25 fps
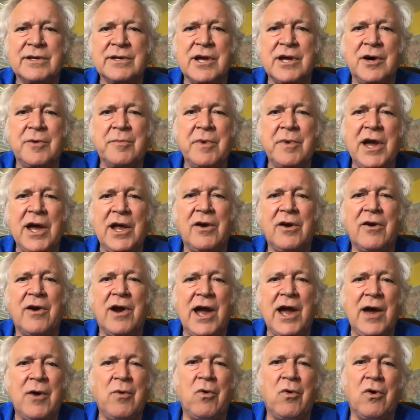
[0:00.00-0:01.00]
Come Hell
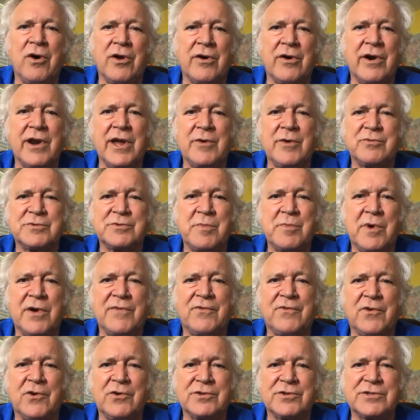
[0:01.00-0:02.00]
or High Water. That was my
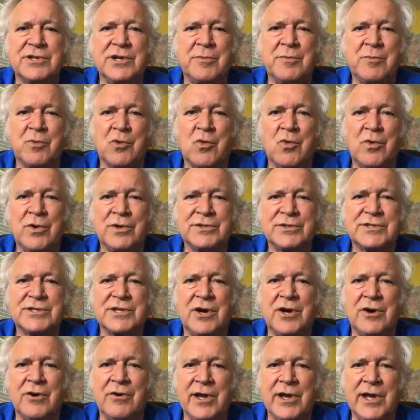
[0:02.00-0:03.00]
first number one
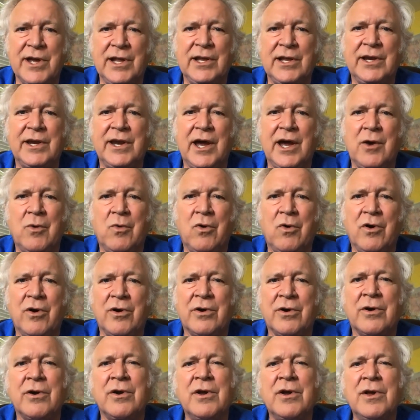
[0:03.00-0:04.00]
song, Hell and High
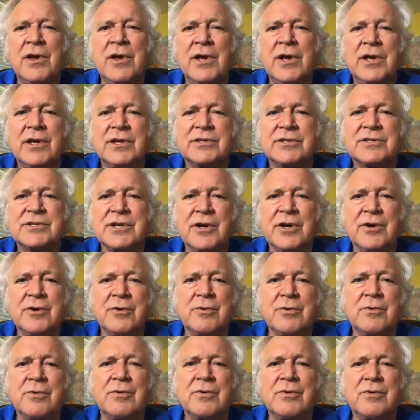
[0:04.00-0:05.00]
Water.
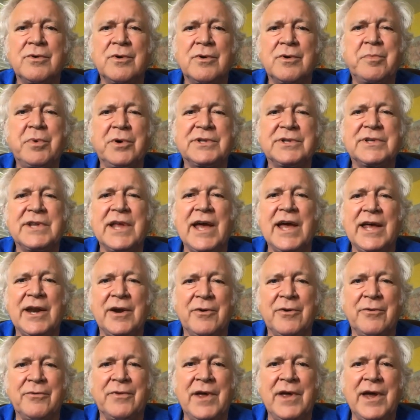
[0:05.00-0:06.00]
So we'll put
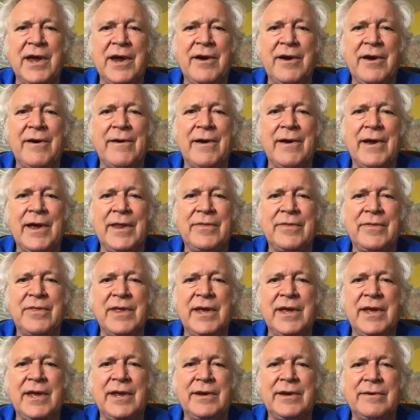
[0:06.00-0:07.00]
that on there. And
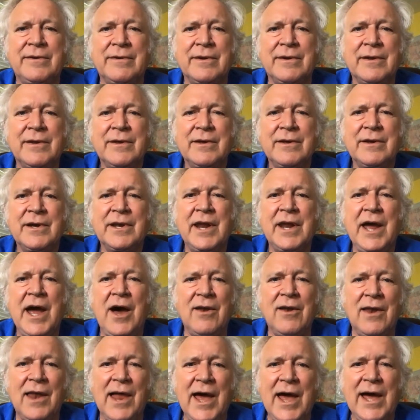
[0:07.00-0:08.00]
then an
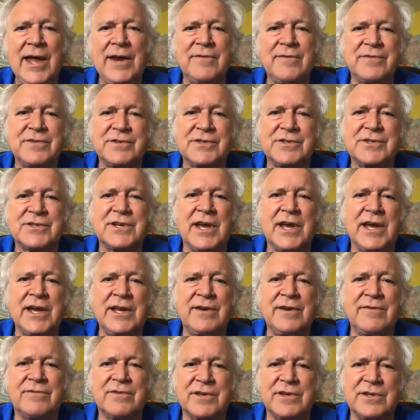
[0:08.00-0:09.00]
outline of the
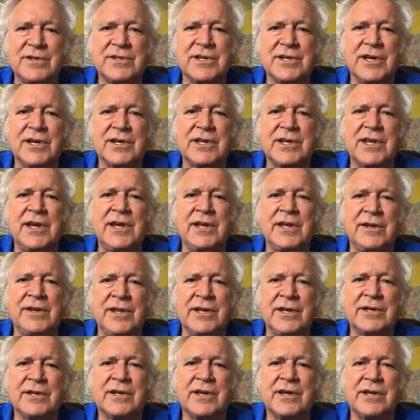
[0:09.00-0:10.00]
state of Kentucky and
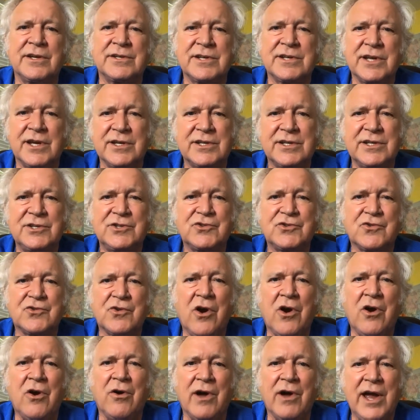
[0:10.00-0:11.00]
then Kentucky
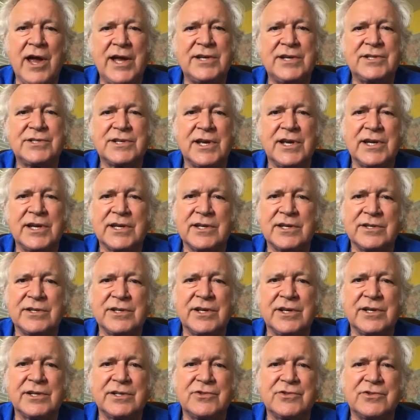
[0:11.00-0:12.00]
Strong, hashtag
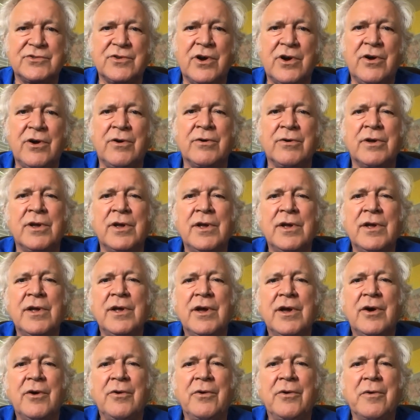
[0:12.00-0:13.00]
Kentucky Strong
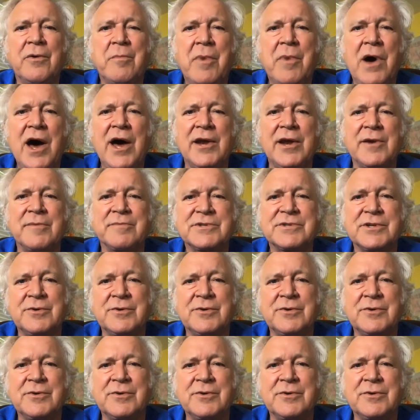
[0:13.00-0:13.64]
on the bottom.